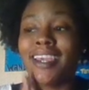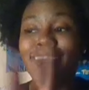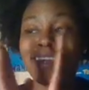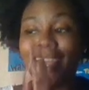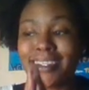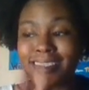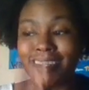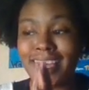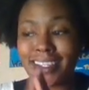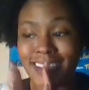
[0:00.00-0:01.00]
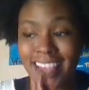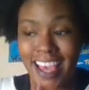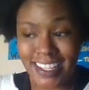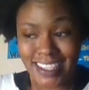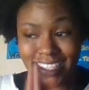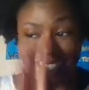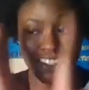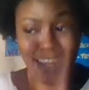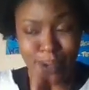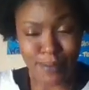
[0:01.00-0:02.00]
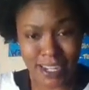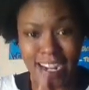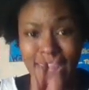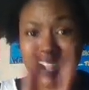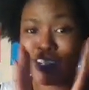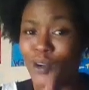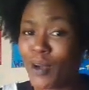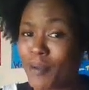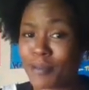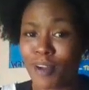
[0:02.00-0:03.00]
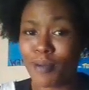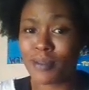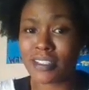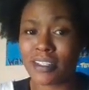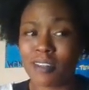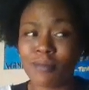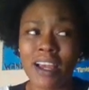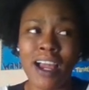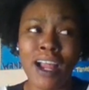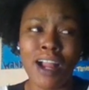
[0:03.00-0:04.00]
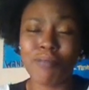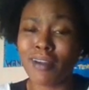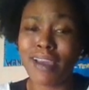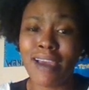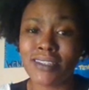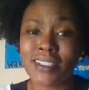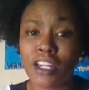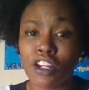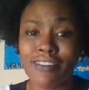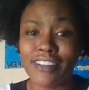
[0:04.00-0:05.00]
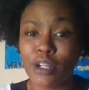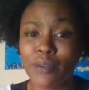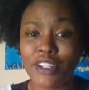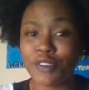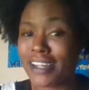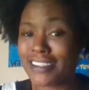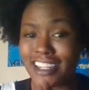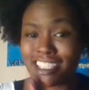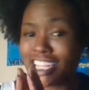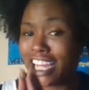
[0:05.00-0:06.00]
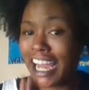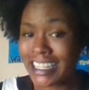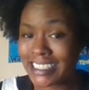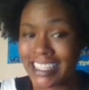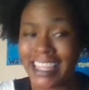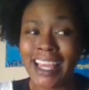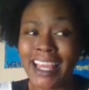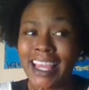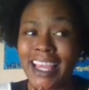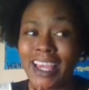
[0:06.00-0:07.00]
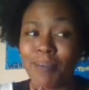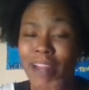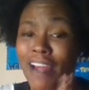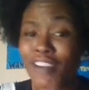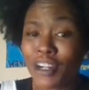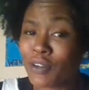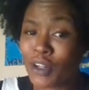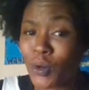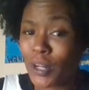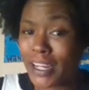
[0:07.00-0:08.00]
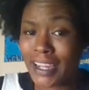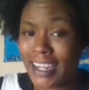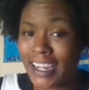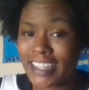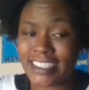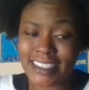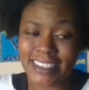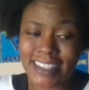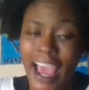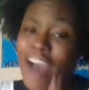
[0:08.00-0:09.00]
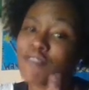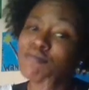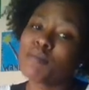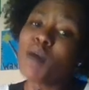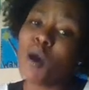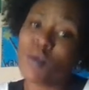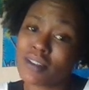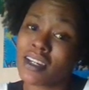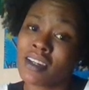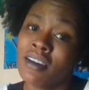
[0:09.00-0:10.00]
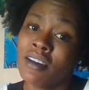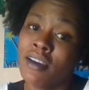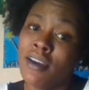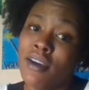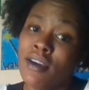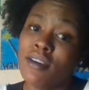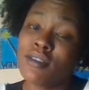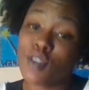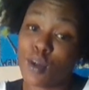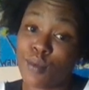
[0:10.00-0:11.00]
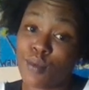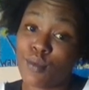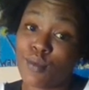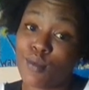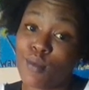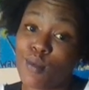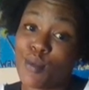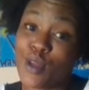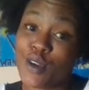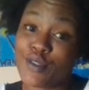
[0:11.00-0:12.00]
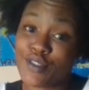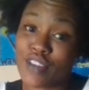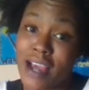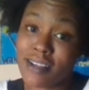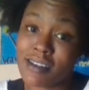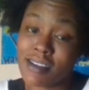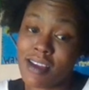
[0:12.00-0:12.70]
Yes, yes, yes, they're coming. I know I've been promising them. I probably haven't said on a video that you guys actually got. But after recording, I haven't been posting. So there's that.